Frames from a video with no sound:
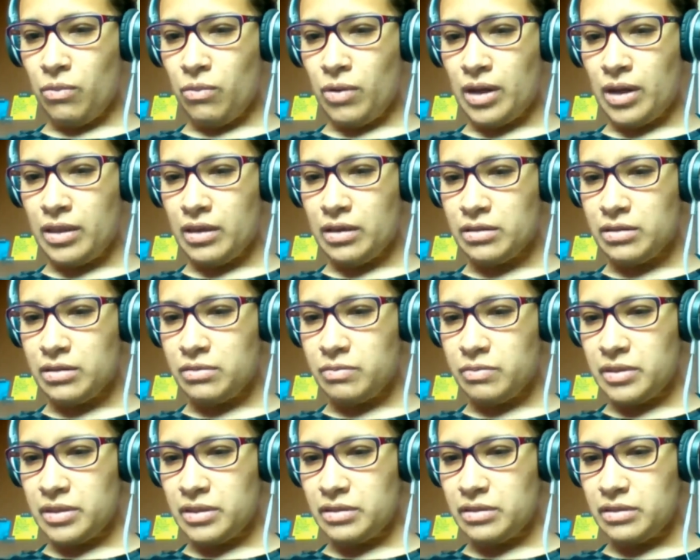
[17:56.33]
What
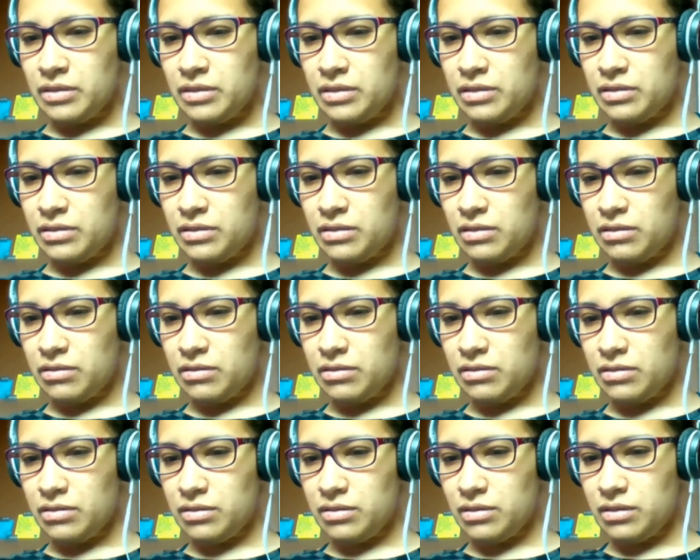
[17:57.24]
expenses
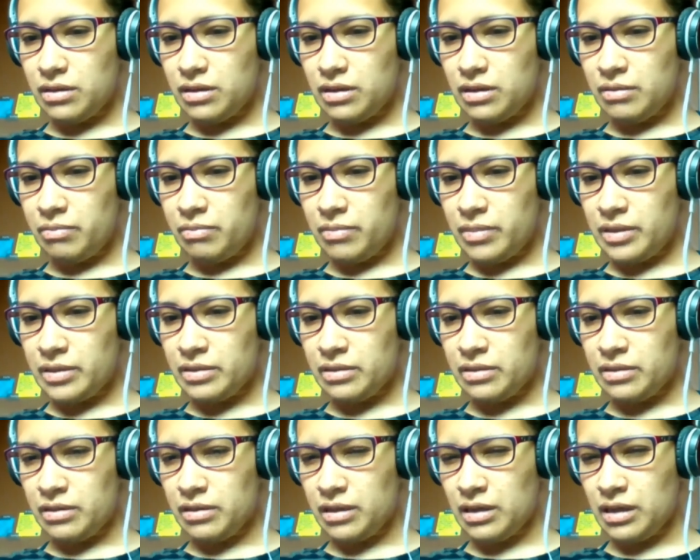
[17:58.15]
does a
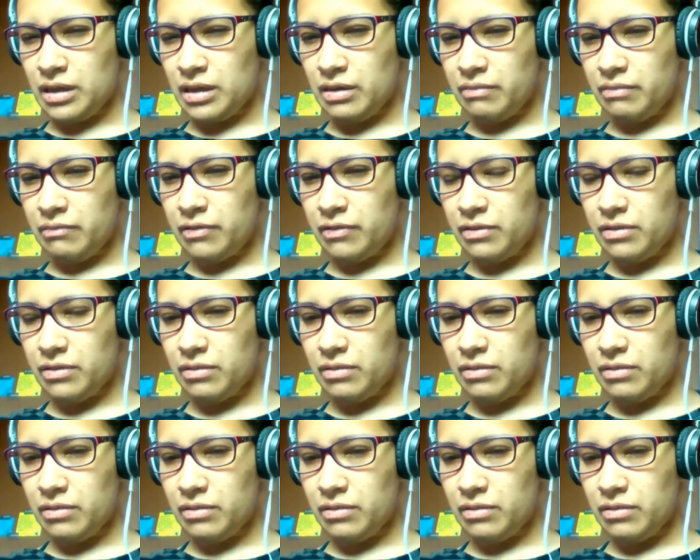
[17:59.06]
person have?